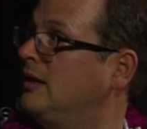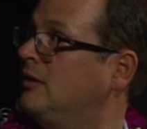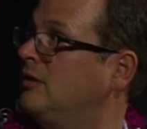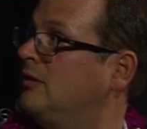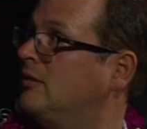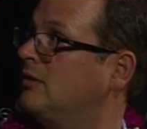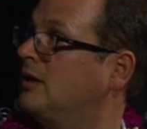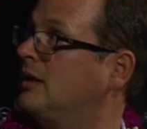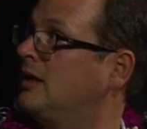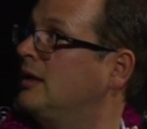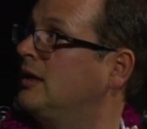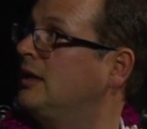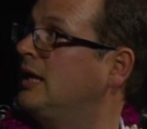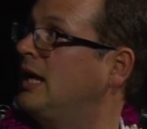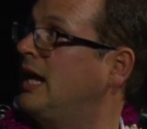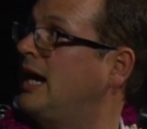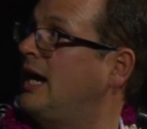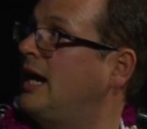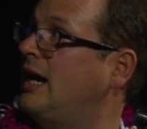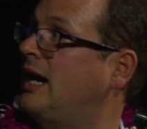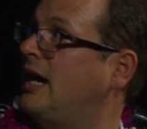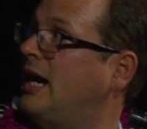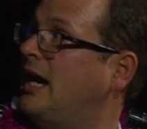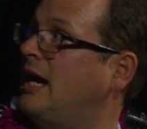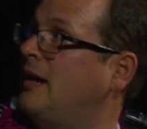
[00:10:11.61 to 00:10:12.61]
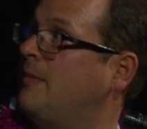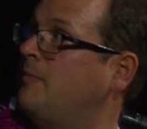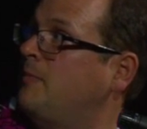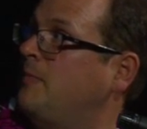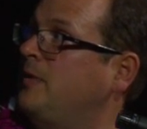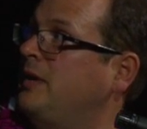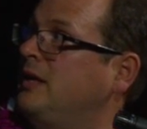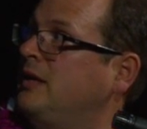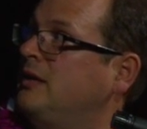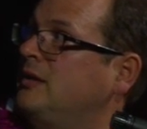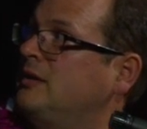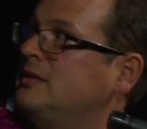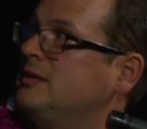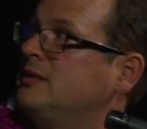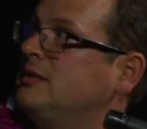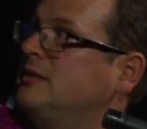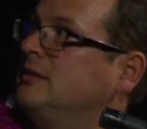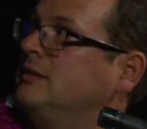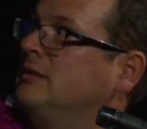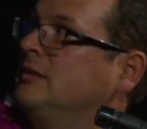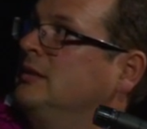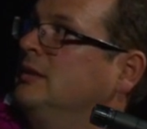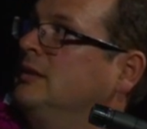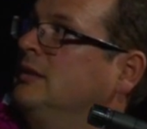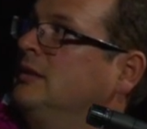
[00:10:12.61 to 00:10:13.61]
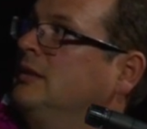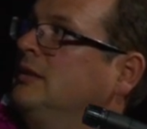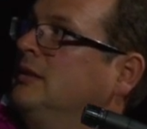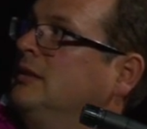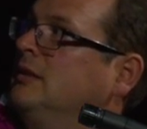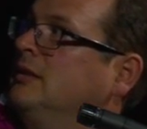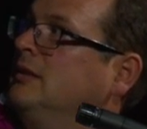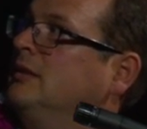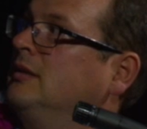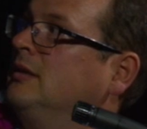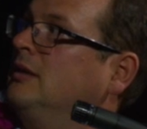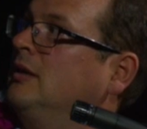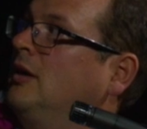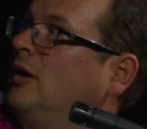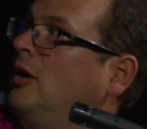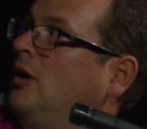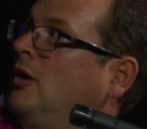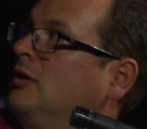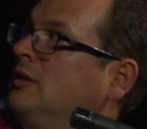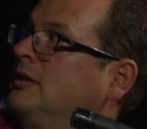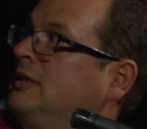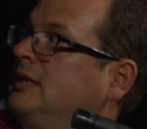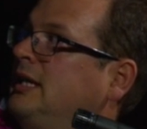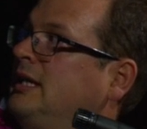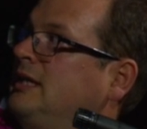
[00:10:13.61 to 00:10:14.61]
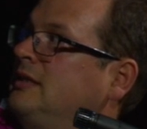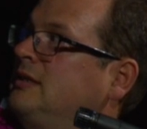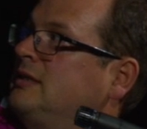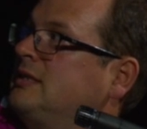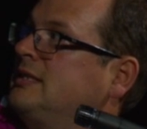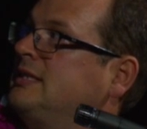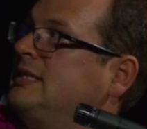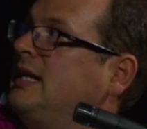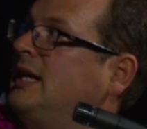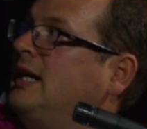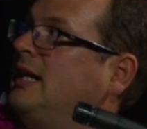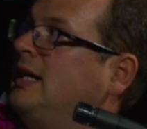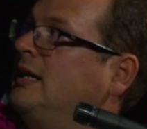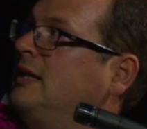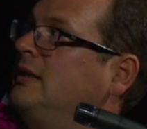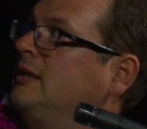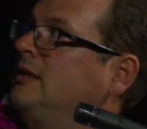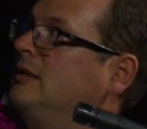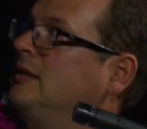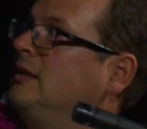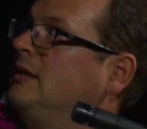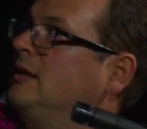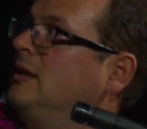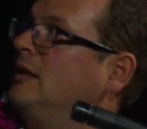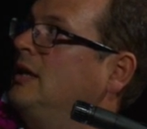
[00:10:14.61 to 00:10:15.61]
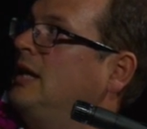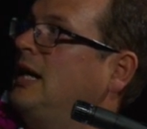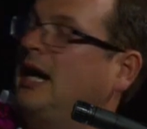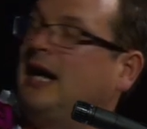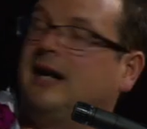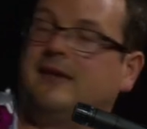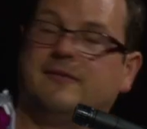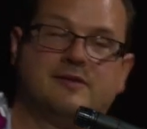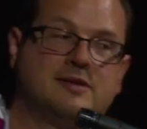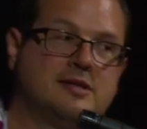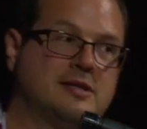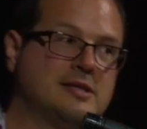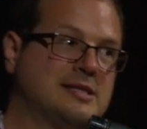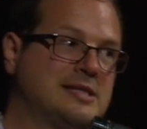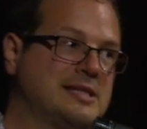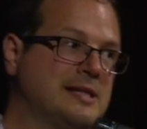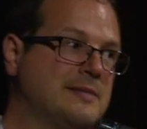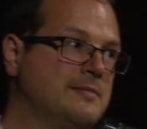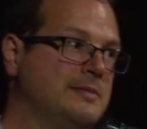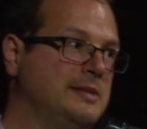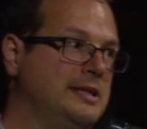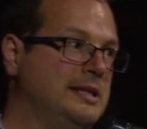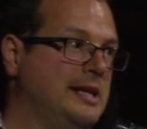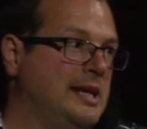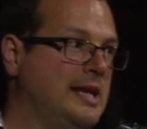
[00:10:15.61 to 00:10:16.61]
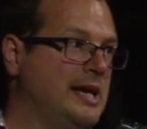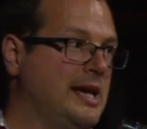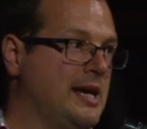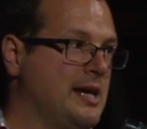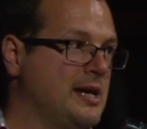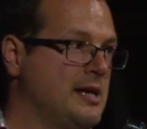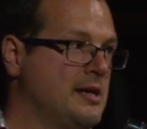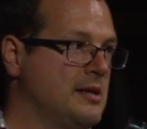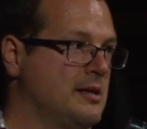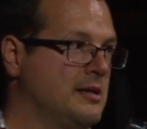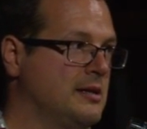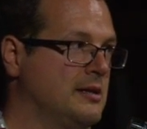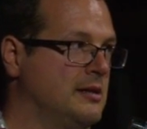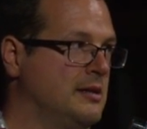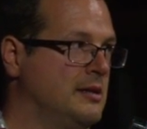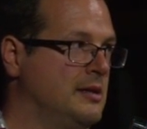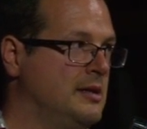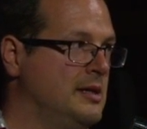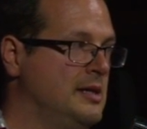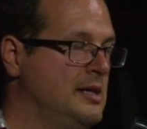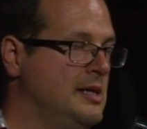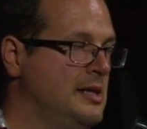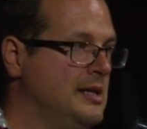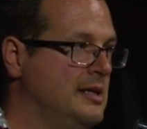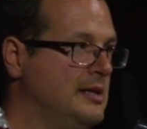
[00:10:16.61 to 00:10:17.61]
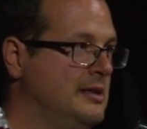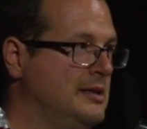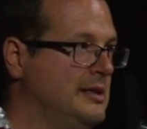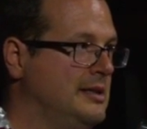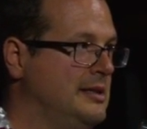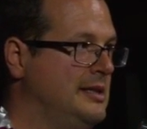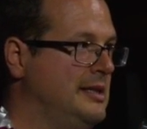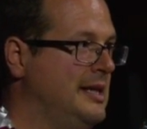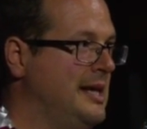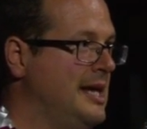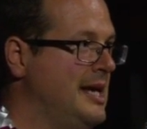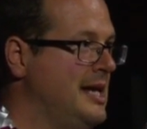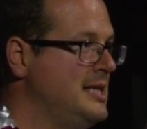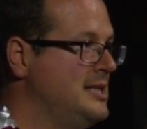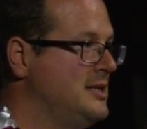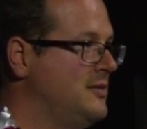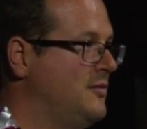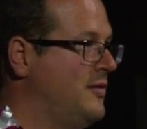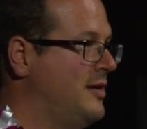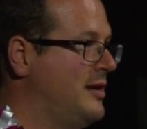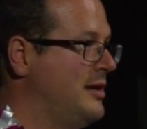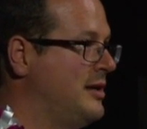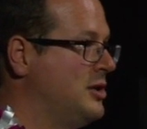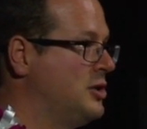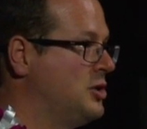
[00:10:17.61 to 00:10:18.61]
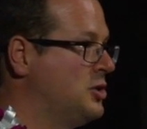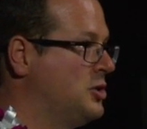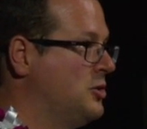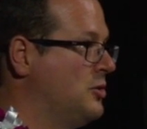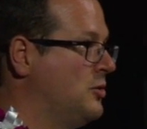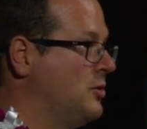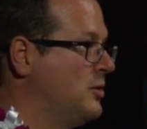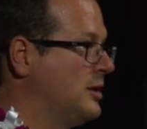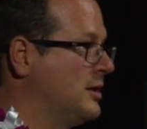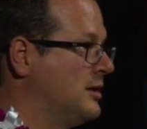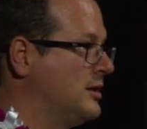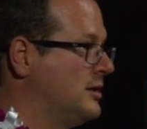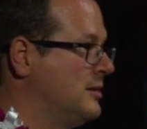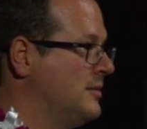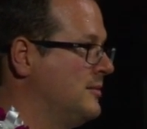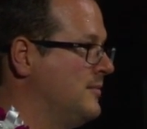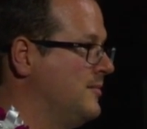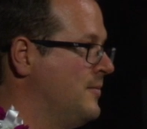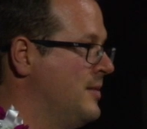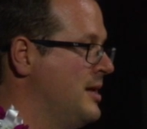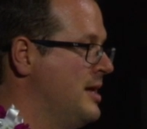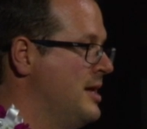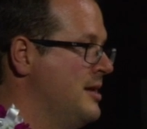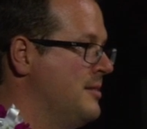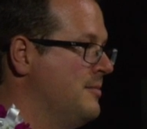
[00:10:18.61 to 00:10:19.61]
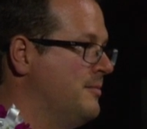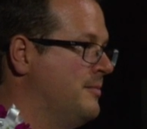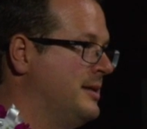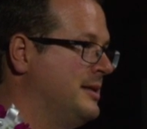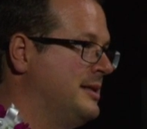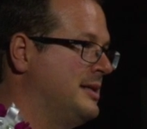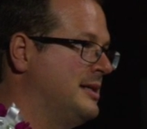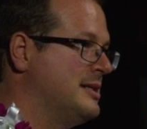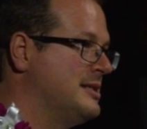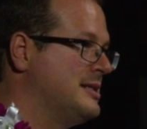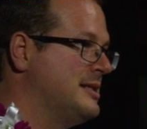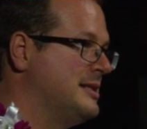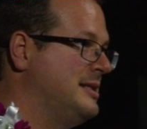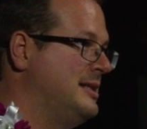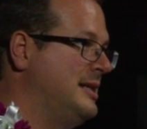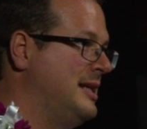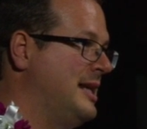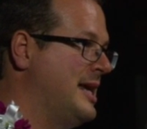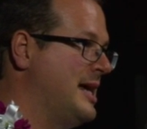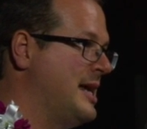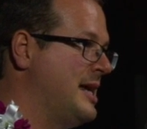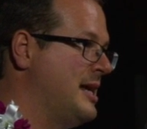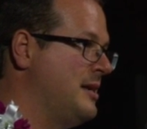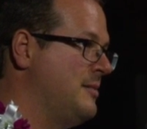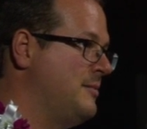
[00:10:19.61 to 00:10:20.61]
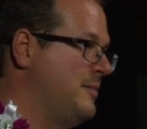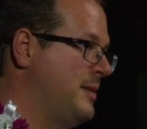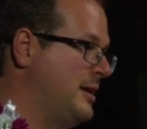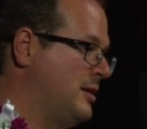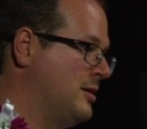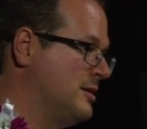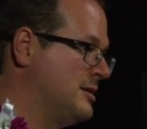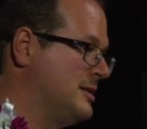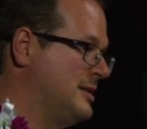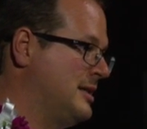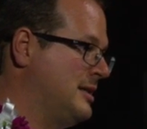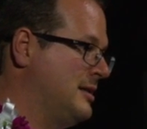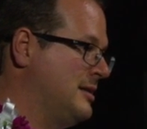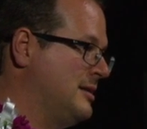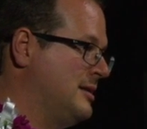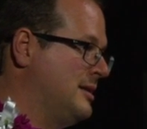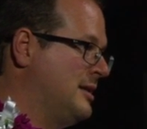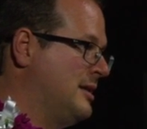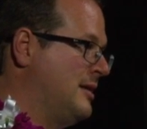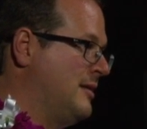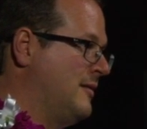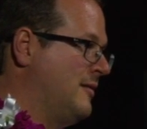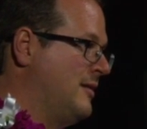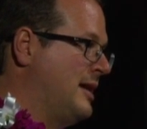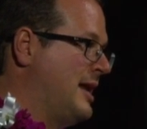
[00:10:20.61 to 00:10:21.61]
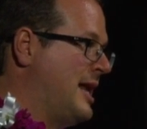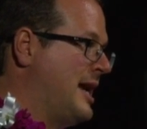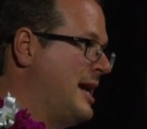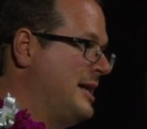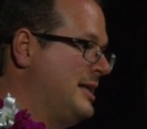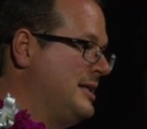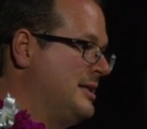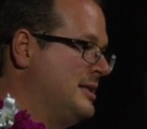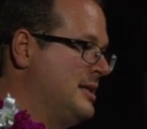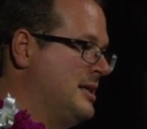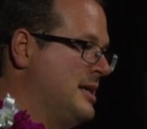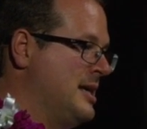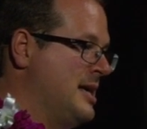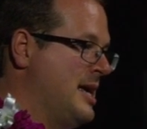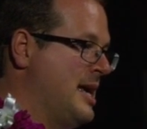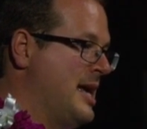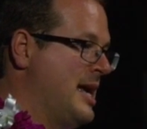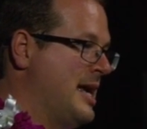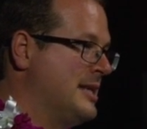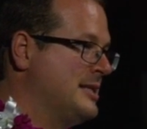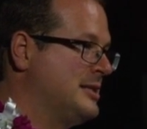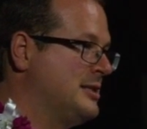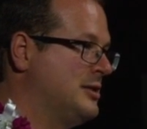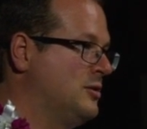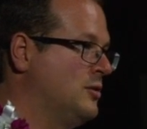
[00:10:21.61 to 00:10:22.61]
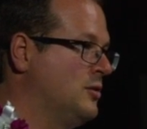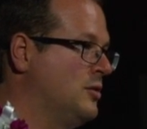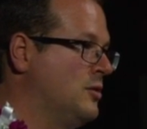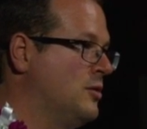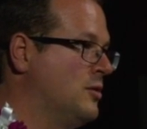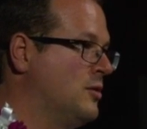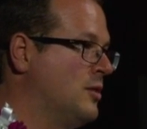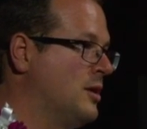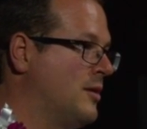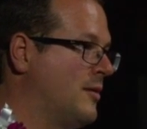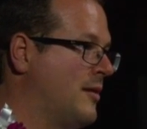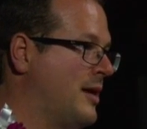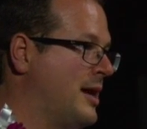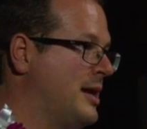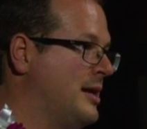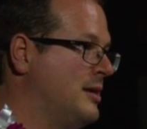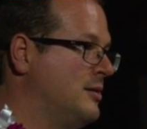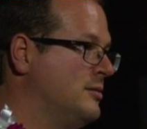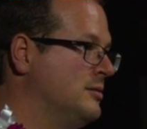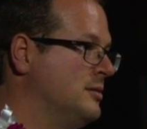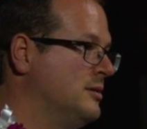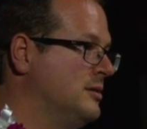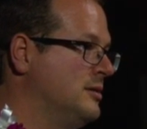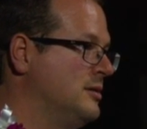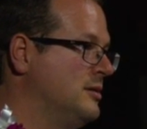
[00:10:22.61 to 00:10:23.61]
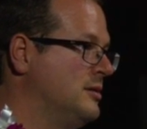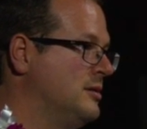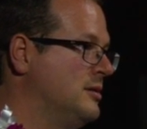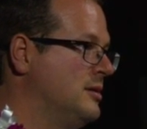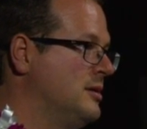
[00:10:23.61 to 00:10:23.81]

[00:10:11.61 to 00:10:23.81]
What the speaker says: okay, appears on the other side after some delay. The delay is very short, but there's a delay because the light has to go around